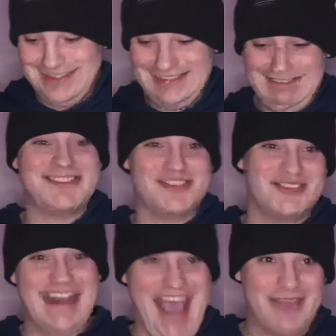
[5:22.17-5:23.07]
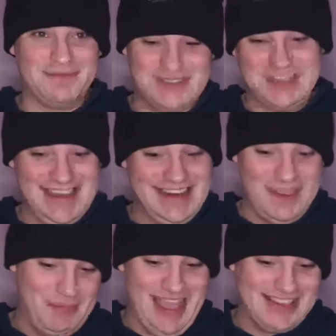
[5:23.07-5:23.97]
You shouldn't have to get
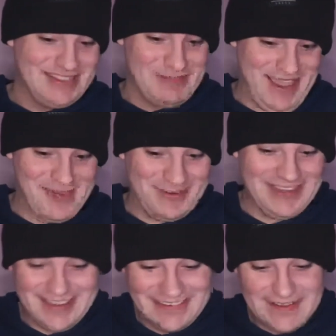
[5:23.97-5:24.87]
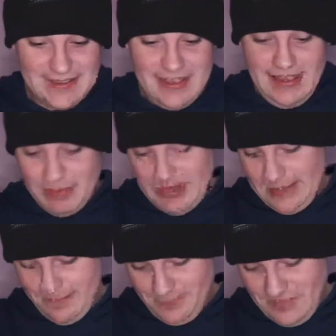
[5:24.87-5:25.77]
another palette to pair with it.
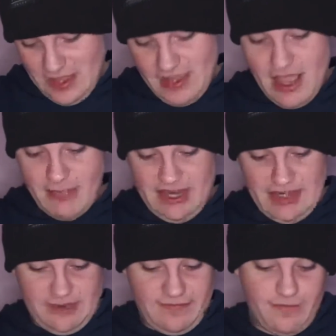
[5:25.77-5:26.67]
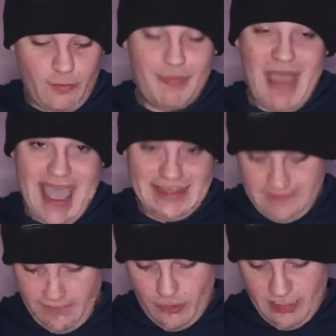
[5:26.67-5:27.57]
But I mean, for Pat's
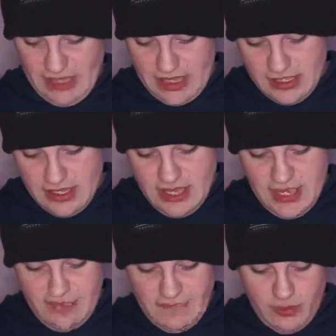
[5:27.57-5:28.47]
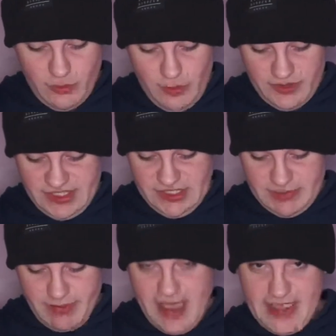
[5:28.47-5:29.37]
formula, if you're wanting to
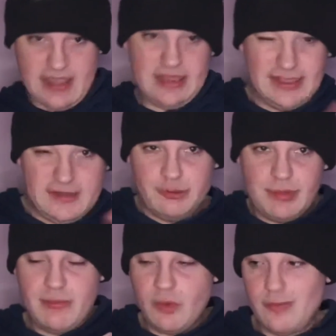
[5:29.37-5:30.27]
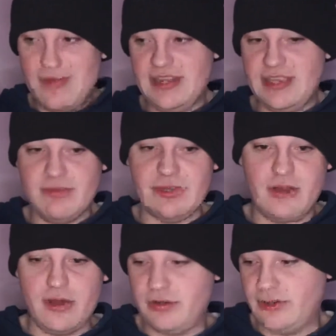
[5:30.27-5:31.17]
pay a little bit more money but
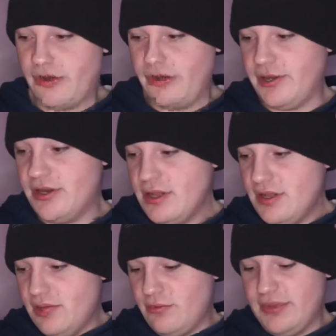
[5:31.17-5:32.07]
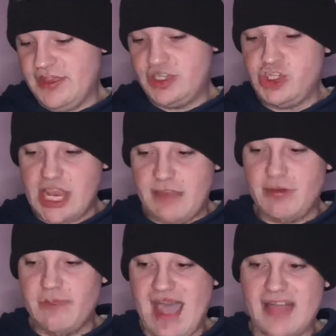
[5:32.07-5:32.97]
not go with the
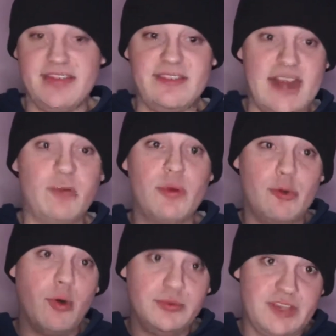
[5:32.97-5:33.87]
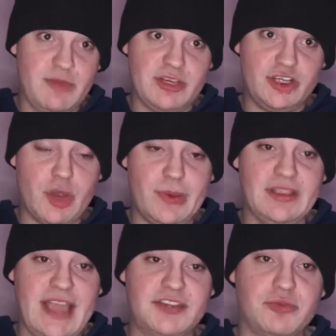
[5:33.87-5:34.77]
cheaper palette that I will also be showing
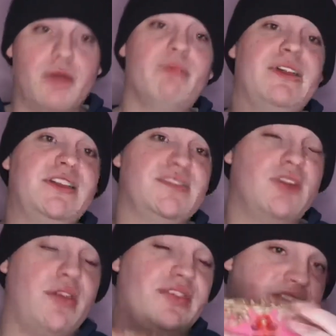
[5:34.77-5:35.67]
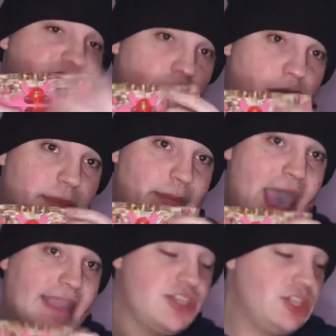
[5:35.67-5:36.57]
later on, but it's not this type of
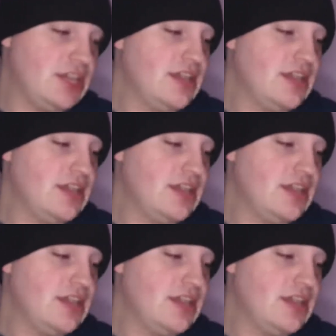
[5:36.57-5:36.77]
packaging,